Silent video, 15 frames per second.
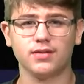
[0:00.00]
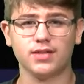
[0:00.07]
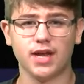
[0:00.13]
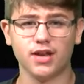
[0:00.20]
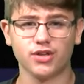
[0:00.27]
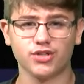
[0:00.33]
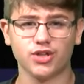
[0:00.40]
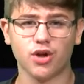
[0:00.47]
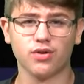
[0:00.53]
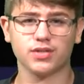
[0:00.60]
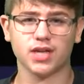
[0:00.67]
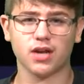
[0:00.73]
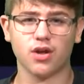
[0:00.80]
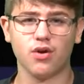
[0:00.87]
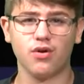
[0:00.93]
Data shows
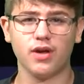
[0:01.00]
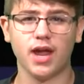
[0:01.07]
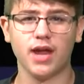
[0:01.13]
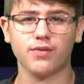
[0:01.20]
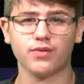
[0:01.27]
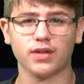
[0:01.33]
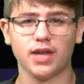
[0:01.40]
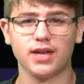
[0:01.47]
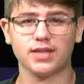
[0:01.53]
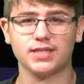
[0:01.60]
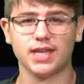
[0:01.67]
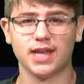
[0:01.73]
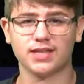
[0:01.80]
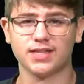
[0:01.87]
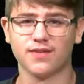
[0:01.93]
that cocaine-related
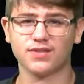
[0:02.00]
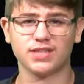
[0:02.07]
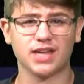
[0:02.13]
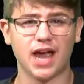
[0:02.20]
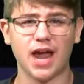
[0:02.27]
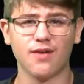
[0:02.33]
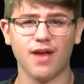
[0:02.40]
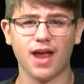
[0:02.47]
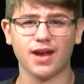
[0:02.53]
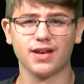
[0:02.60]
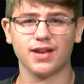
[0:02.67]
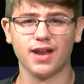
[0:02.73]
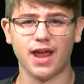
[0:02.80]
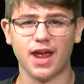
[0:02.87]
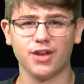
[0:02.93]
deaths have
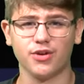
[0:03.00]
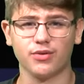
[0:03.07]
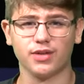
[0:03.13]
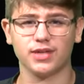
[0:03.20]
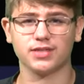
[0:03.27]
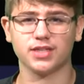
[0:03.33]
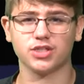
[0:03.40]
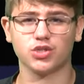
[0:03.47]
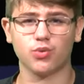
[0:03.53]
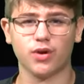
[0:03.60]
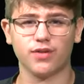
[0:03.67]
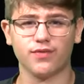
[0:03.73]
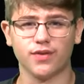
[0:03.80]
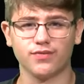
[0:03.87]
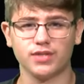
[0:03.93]
skyrocketed annually since
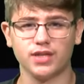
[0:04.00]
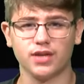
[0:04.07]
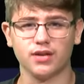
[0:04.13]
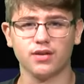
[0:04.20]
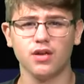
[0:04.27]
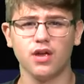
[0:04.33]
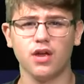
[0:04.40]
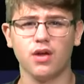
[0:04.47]
2015,